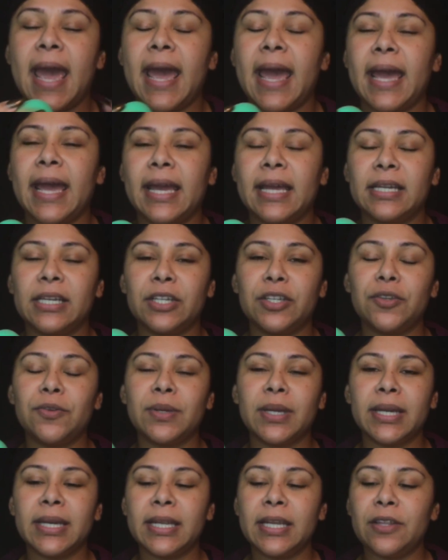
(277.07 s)
And you
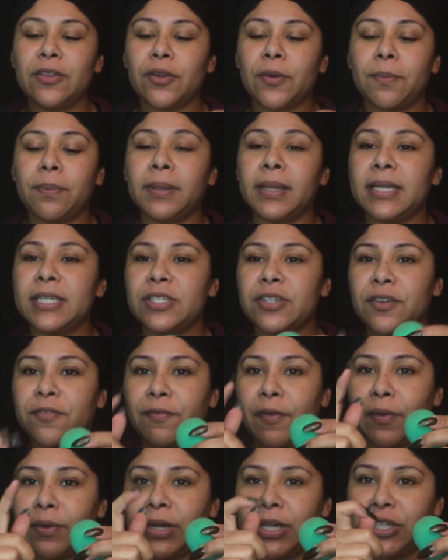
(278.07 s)
can either place your
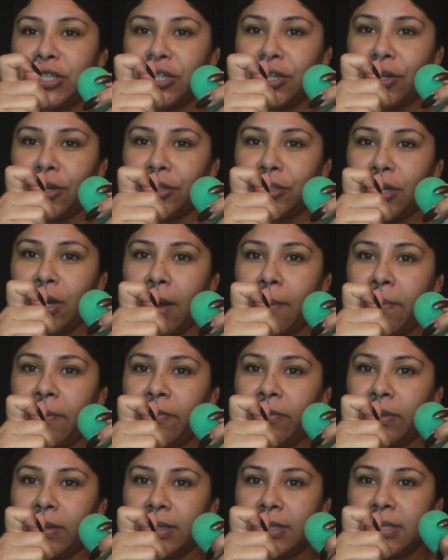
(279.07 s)
foundation on top
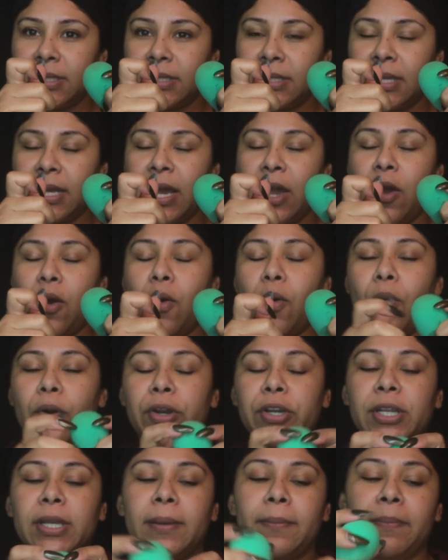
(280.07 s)
of this,
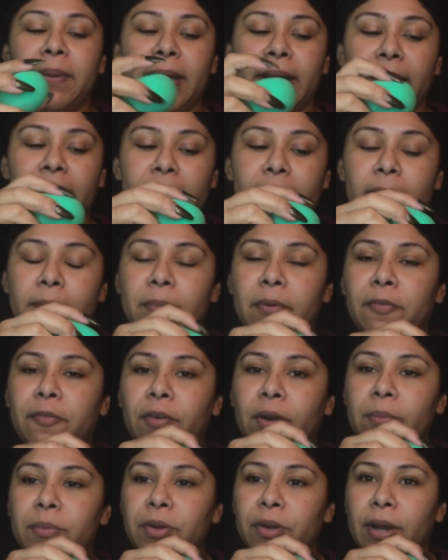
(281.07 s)
or you can pick it up
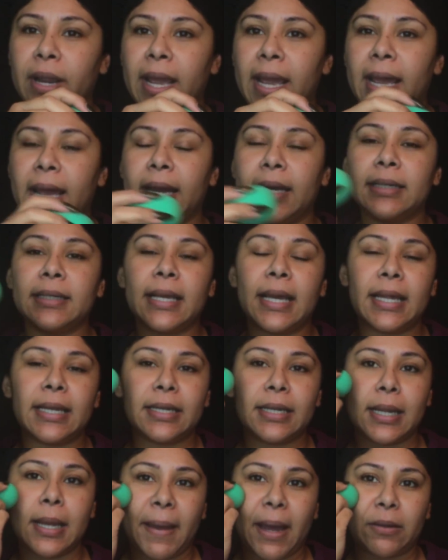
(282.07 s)
from your hand
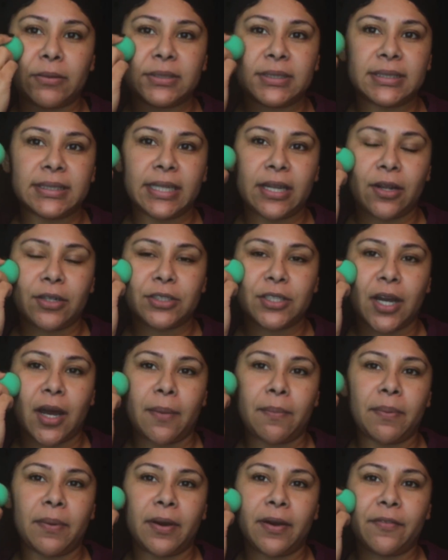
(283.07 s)
and bounce it on
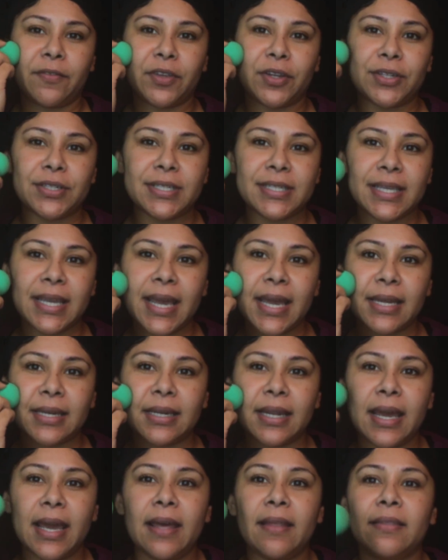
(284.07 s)
top of your
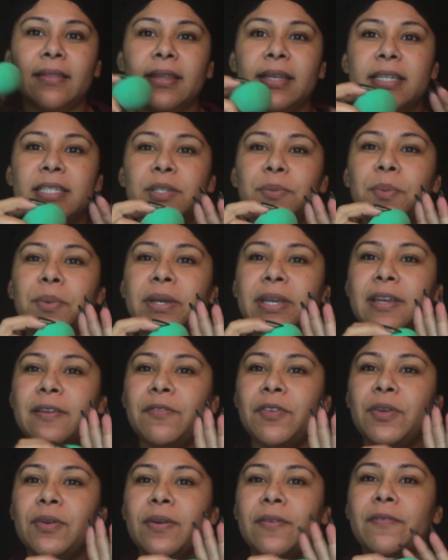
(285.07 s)
skin. This will
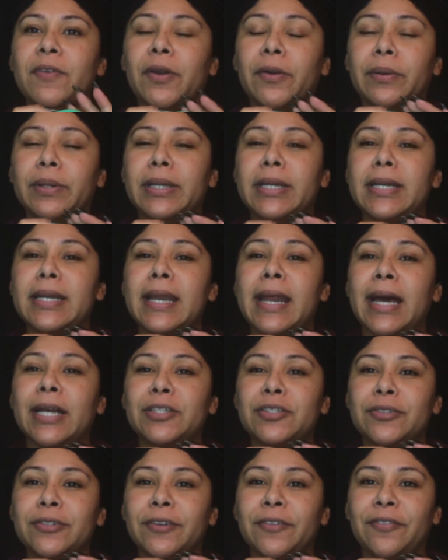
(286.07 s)
give you a very
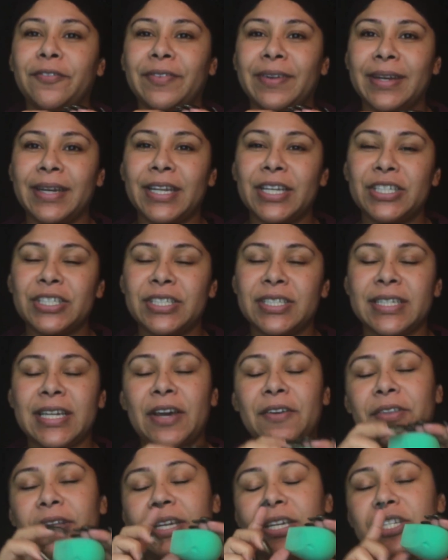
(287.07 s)
natural finish.
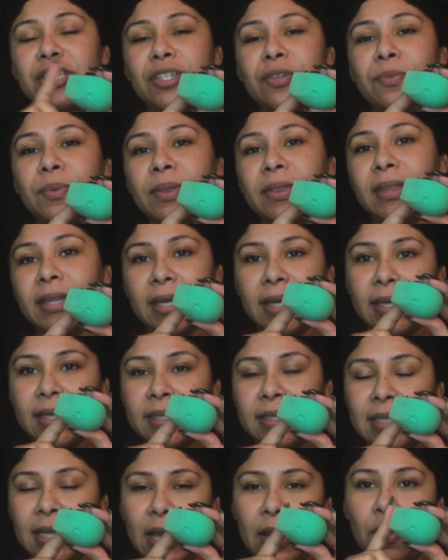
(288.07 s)
Now the issue with
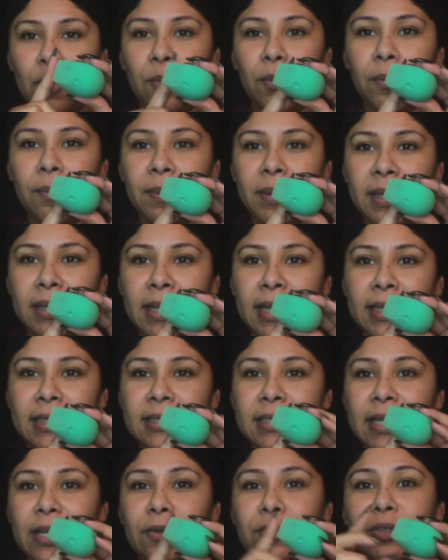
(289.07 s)
this will be
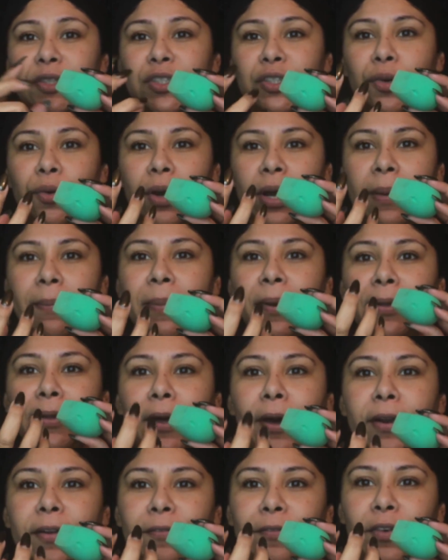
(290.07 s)
that it'll soak up a
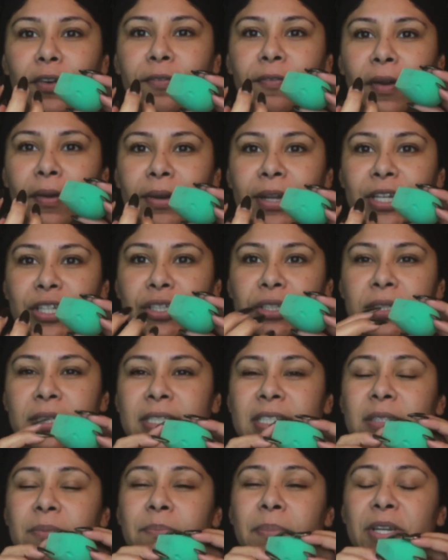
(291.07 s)
lot of your foundation,
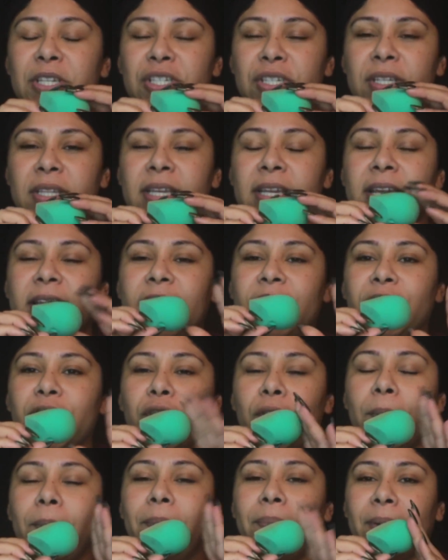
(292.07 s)
especially if
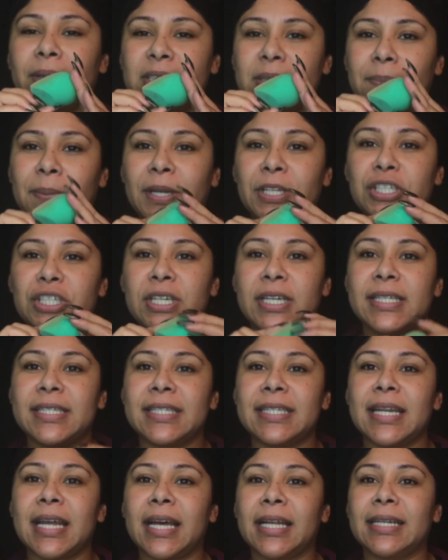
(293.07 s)
your sponge
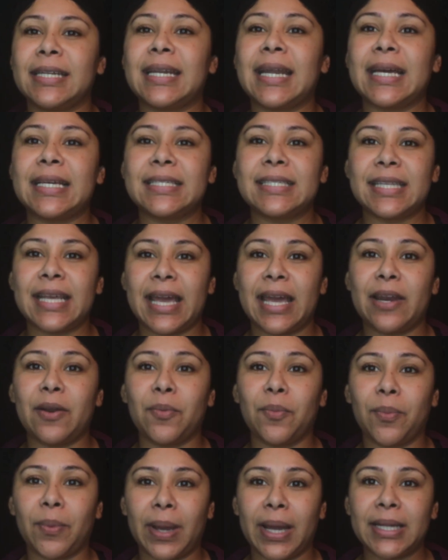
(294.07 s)
is not nice
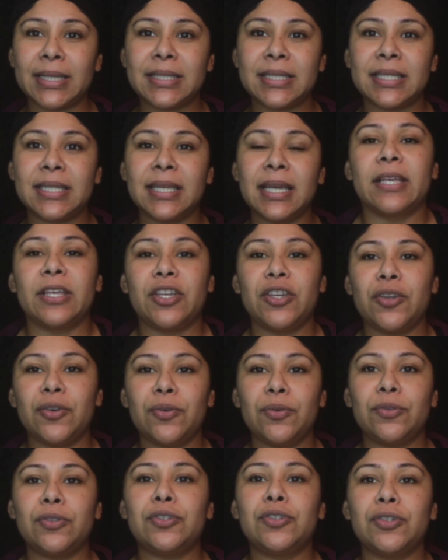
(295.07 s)
and wet.
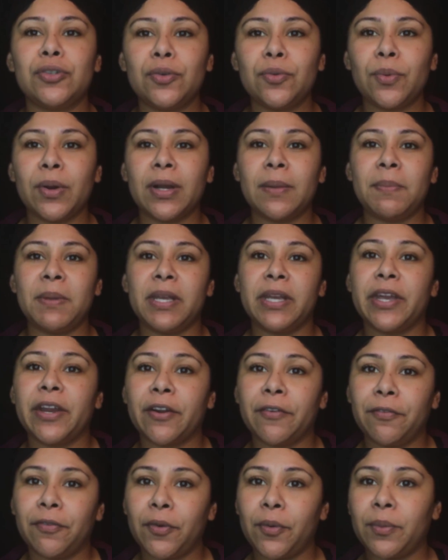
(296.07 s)
You do want to be
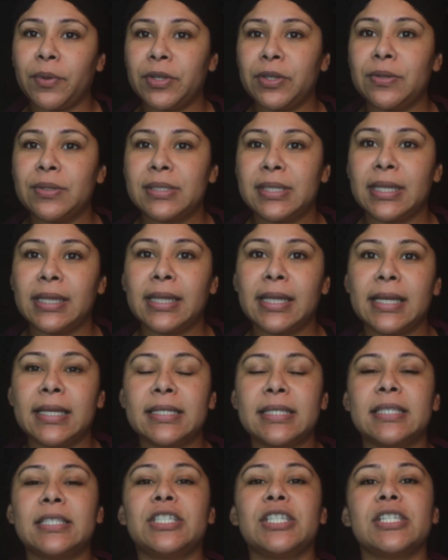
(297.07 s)
careful when using
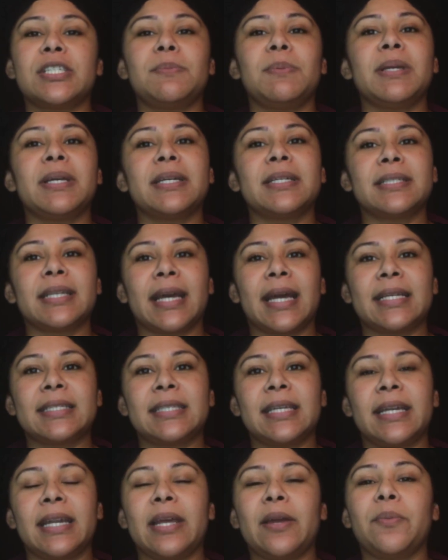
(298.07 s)
this, just because, like I
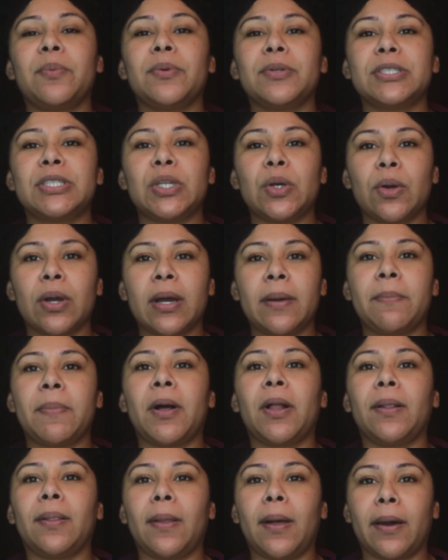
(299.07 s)
said, it will soak up
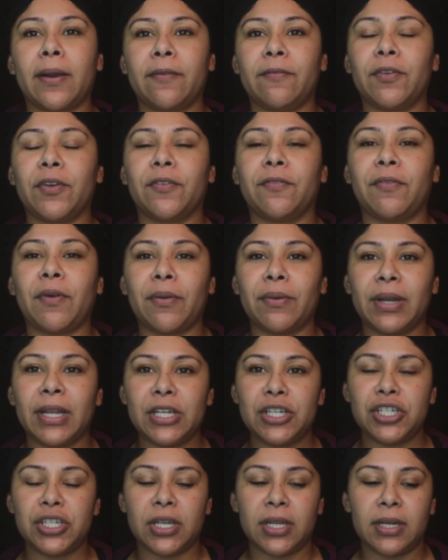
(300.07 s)
a lot of your
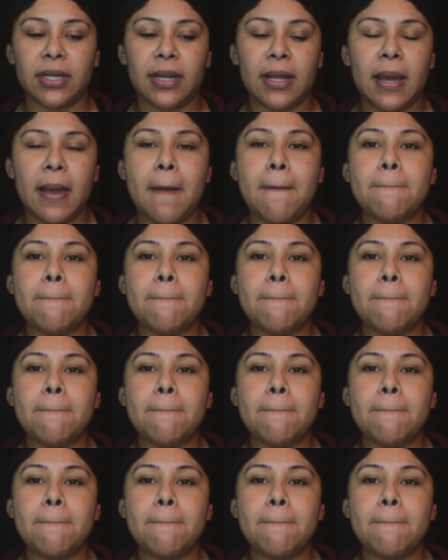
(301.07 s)
foundation.